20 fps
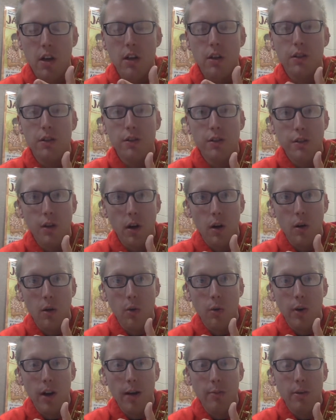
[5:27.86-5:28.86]
So
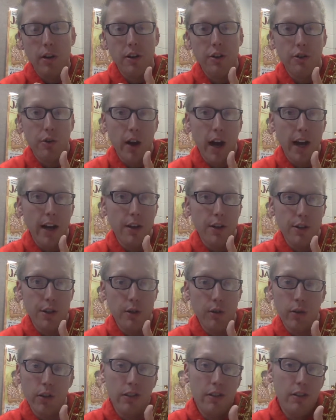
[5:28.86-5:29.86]
what I'm going to try to
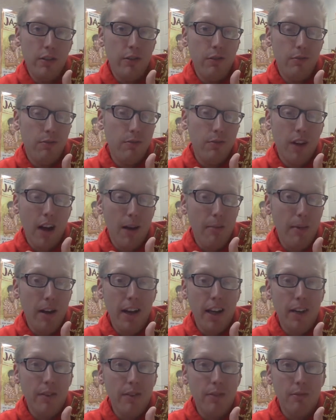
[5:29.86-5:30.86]
do, and I may
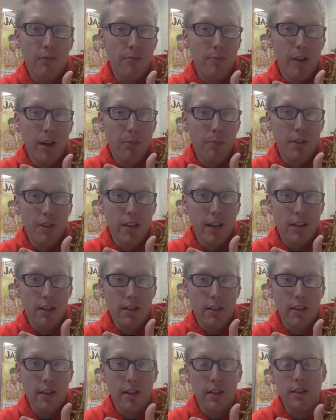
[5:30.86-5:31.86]
even make
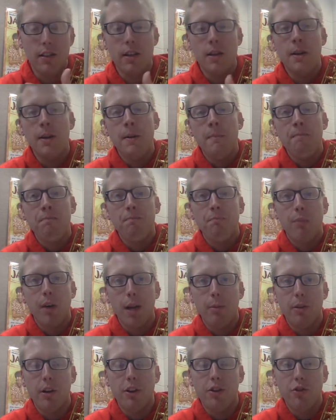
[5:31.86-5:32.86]
mistakes at this, but
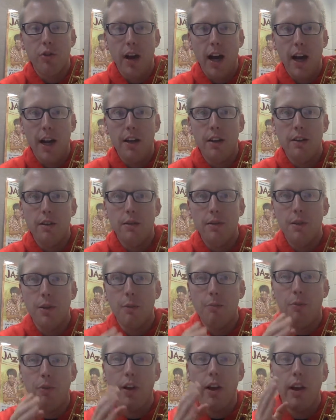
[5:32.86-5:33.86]
I'm going to try
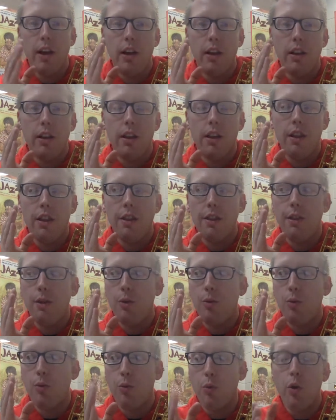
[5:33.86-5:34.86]
to play
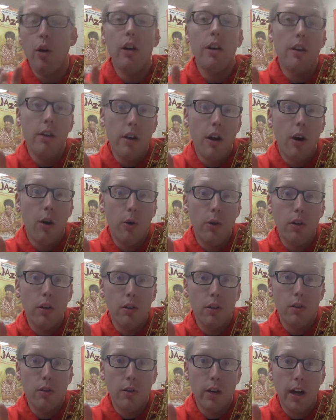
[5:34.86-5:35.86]
the root note,
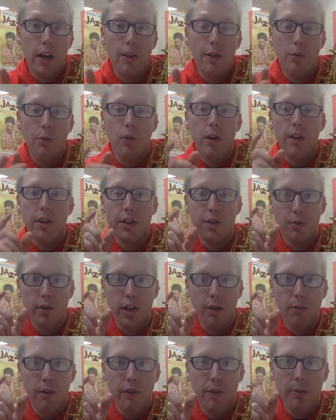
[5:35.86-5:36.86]
okay, the one that's
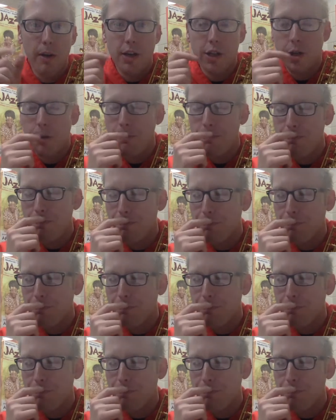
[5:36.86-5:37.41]
written above the measure,